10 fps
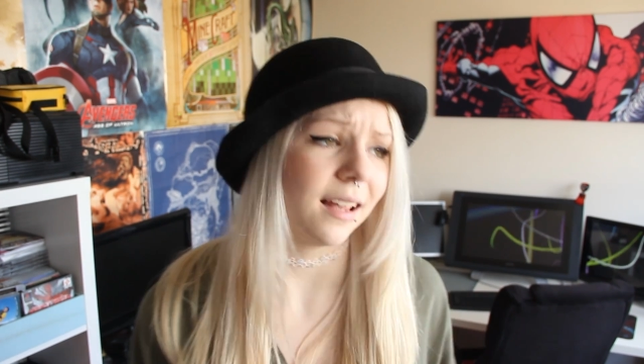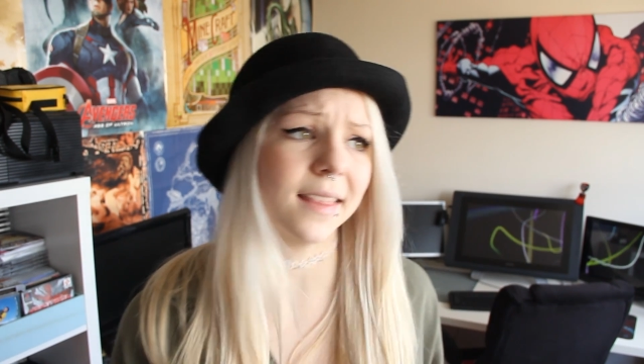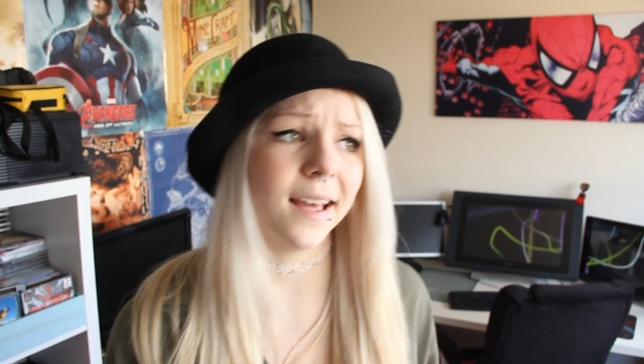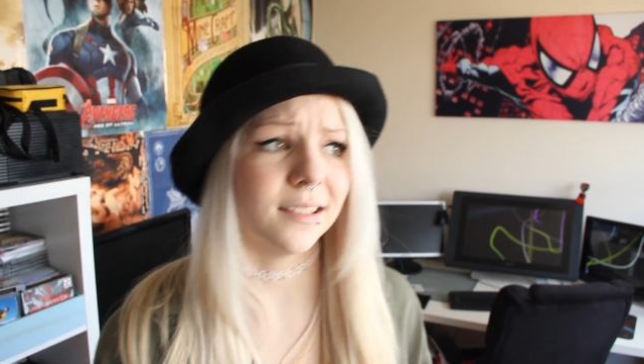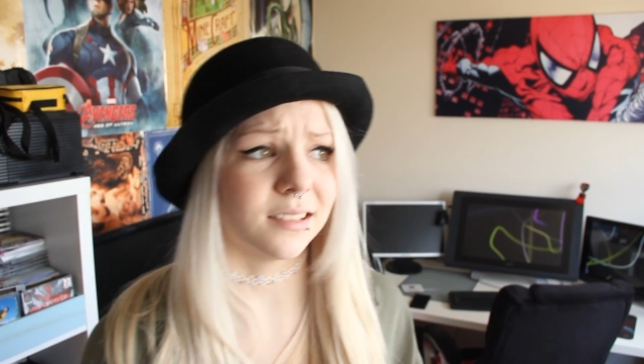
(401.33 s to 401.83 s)

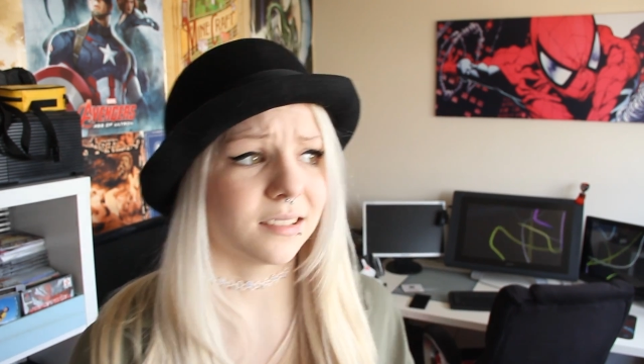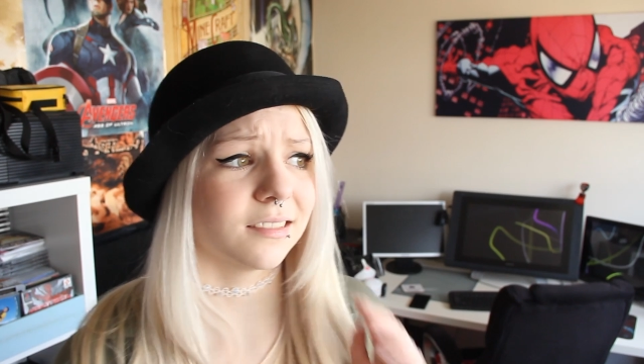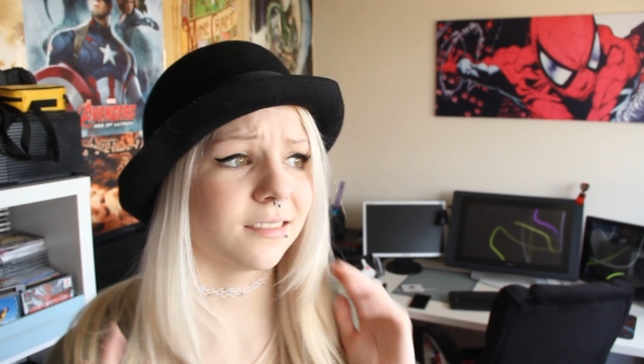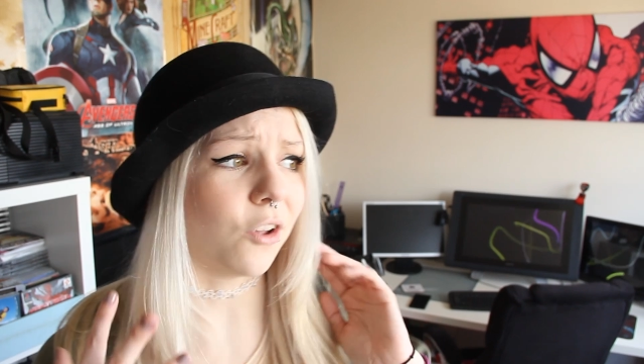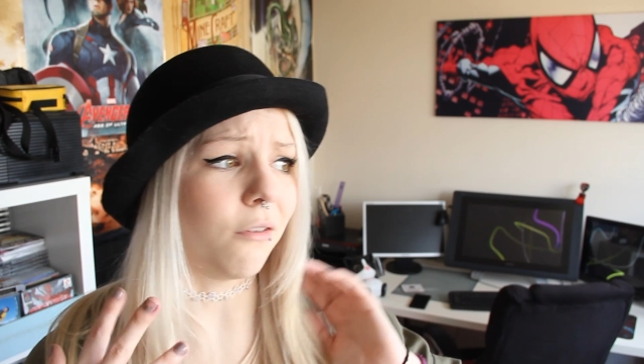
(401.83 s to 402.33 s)
That's
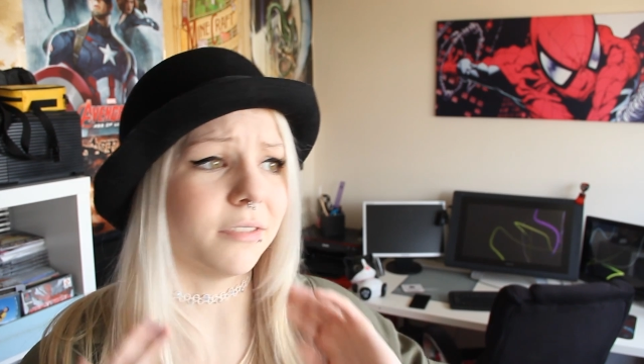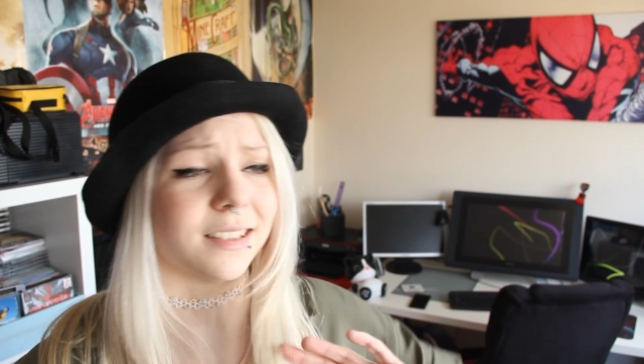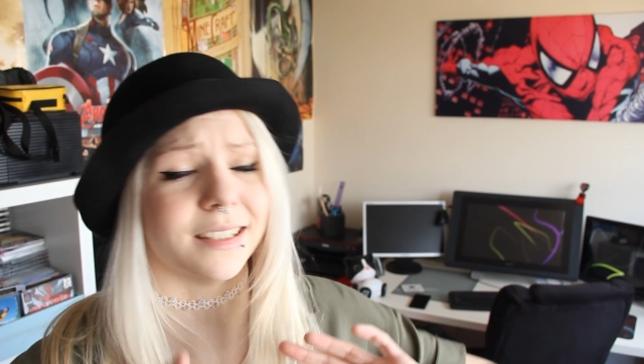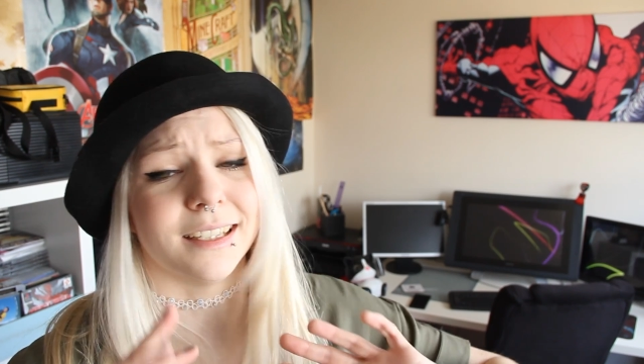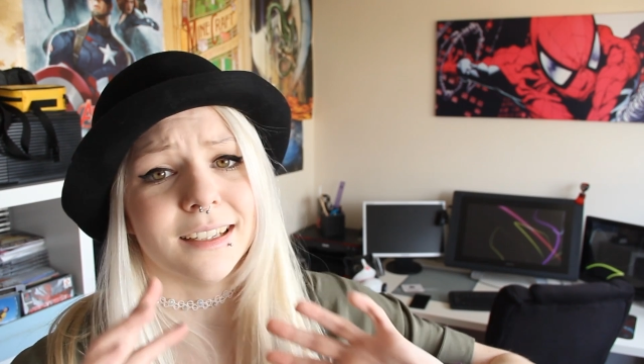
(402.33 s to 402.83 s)

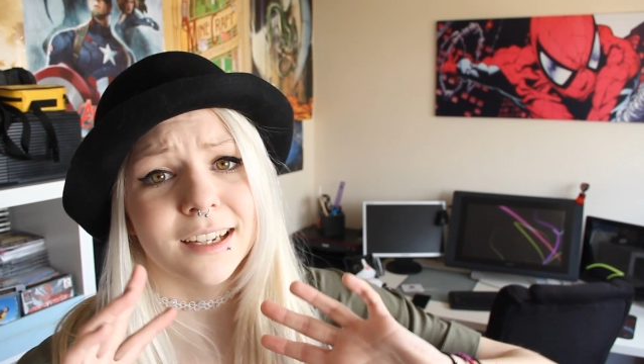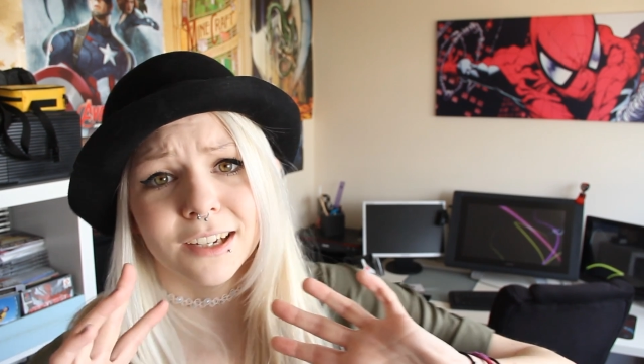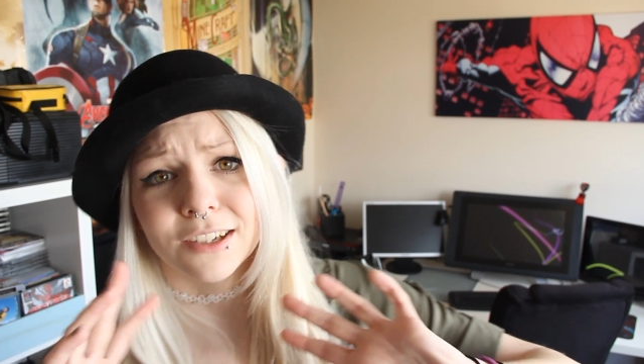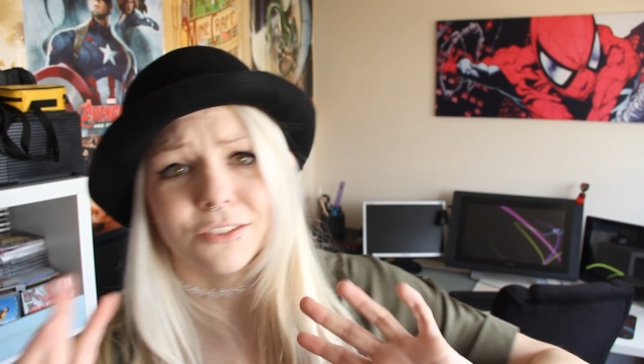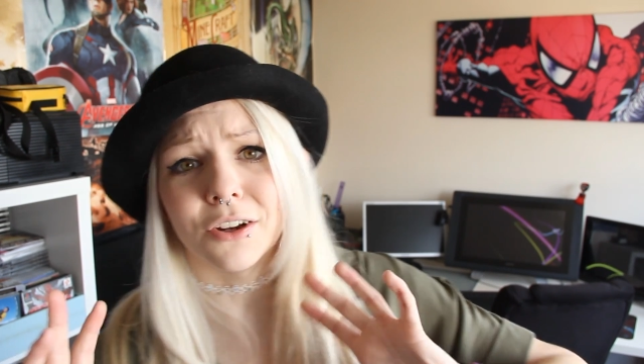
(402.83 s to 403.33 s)
obviously
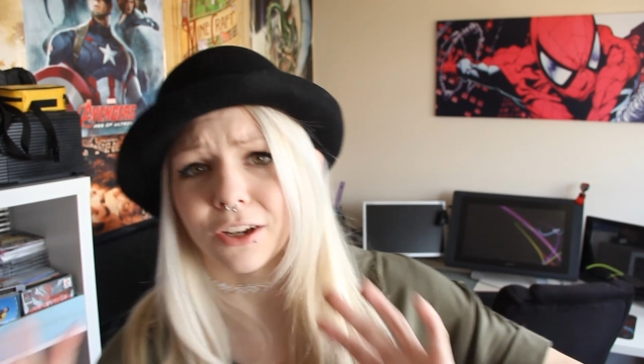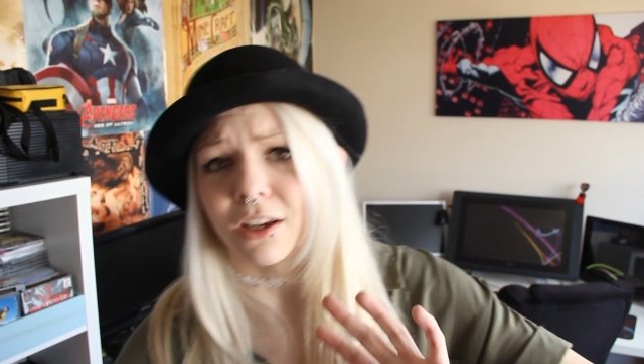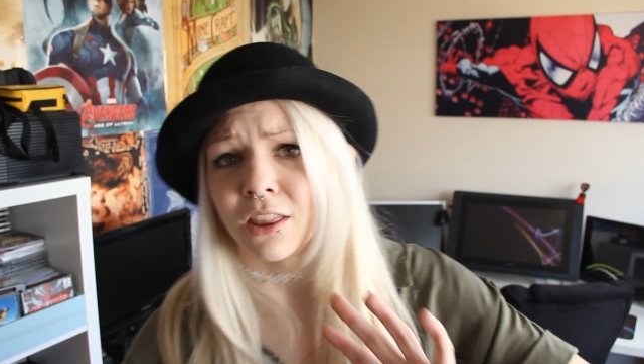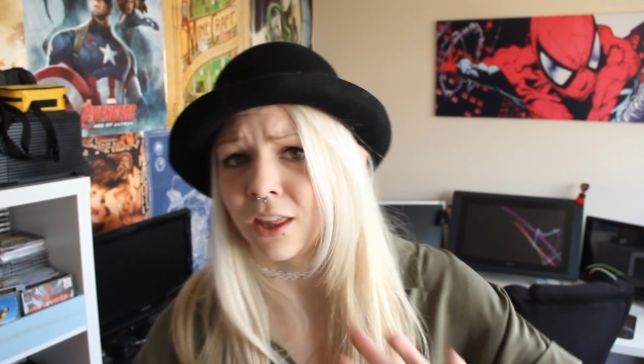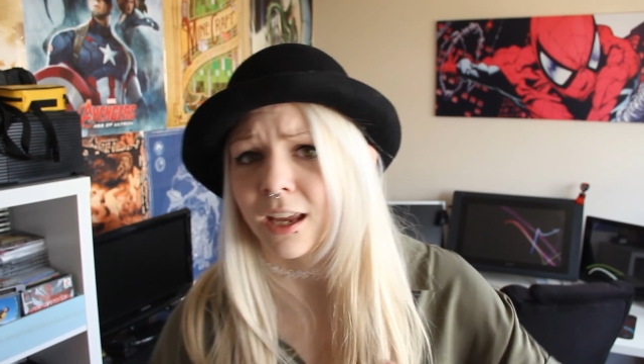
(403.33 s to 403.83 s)
not a
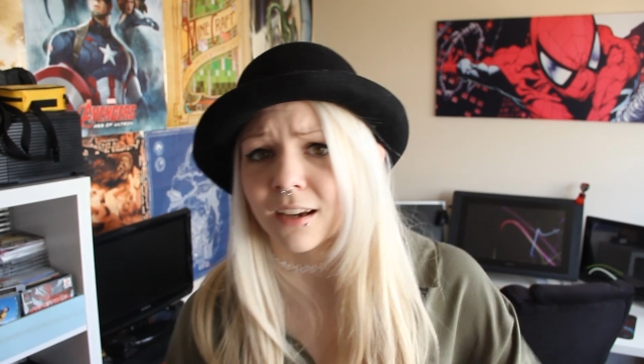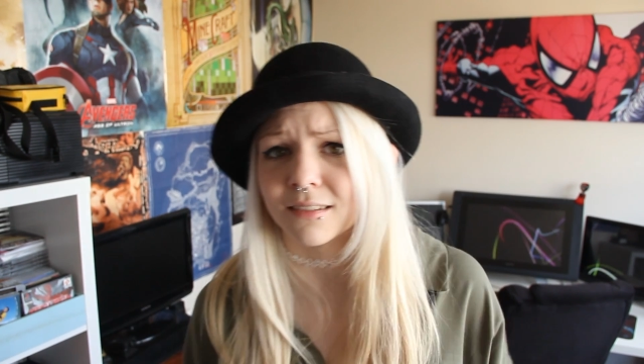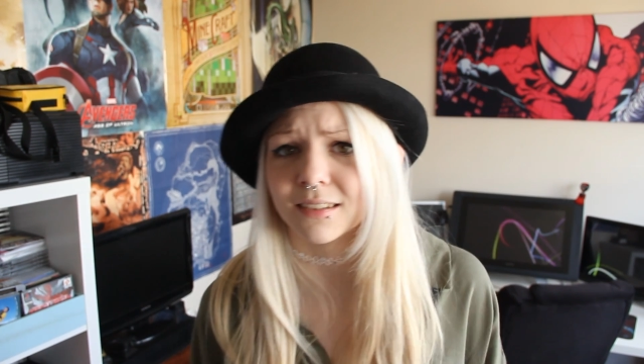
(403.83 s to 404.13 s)
good thing.